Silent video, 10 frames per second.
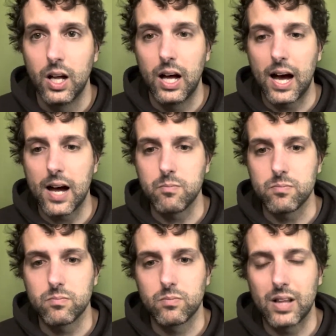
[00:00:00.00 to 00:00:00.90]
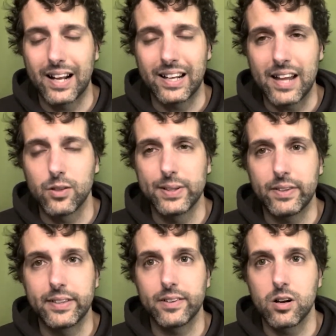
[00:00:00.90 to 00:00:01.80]
Um, like, again, those
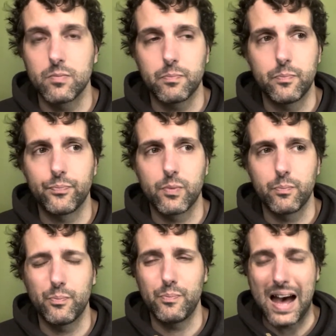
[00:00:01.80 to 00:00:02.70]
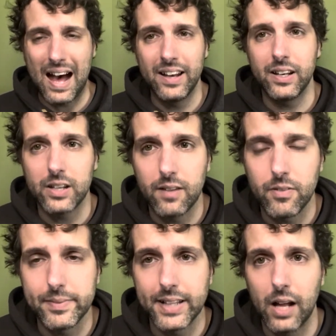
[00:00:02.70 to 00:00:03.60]
things aren't bad in and of
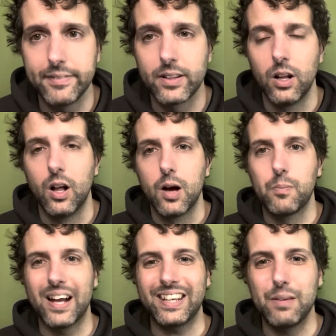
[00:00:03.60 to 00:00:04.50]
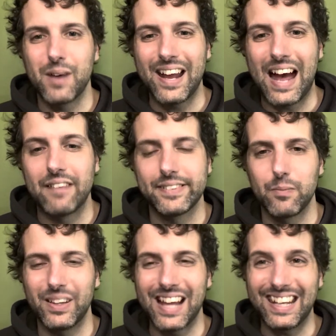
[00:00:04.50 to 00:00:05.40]
themselves, but he might have
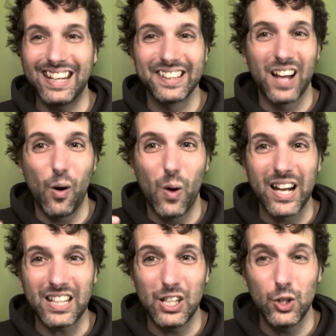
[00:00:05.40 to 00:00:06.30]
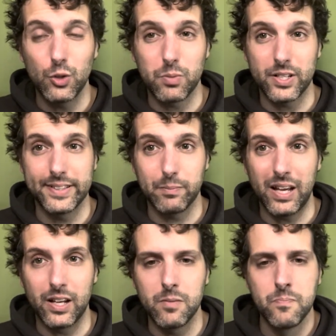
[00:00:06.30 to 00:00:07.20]
something that he does not want you to
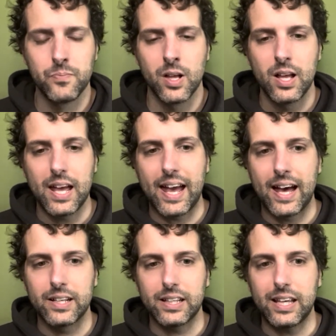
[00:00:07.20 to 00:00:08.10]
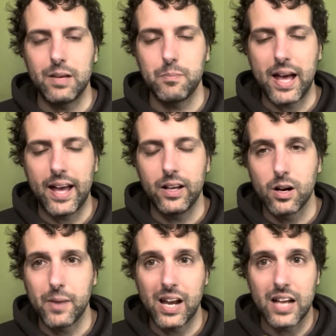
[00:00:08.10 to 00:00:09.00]
participate in. And he may or
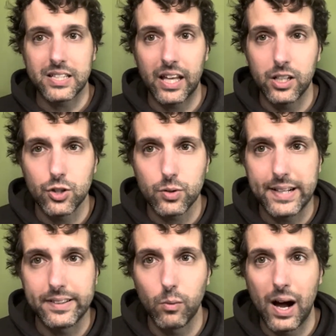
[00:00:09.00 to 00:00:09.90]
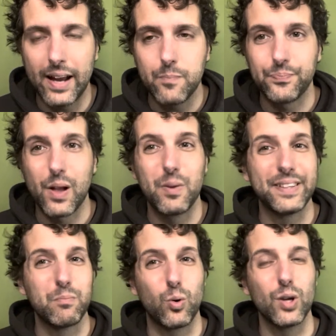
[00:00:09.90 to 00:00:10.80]
may not tell you the reason why, but it's
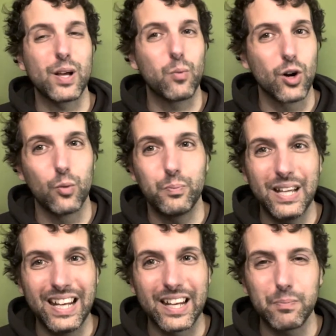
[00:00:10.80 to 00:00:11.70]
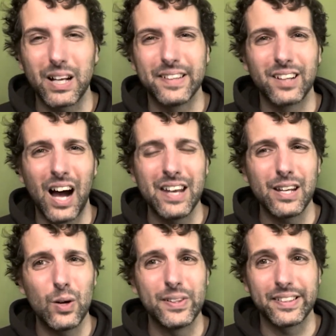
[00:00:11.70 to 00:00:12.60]
important that we're obedient because God
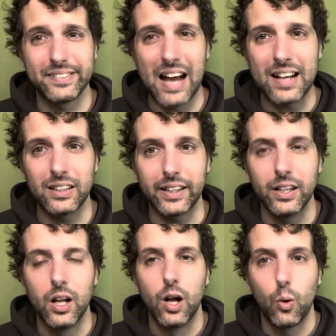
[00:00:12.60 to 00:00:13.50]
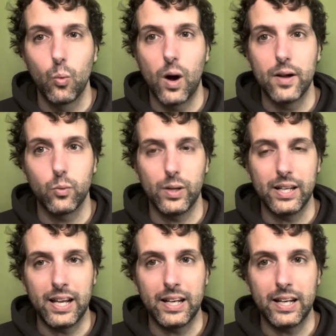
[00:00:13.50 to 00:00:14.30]
knows exactly what we need.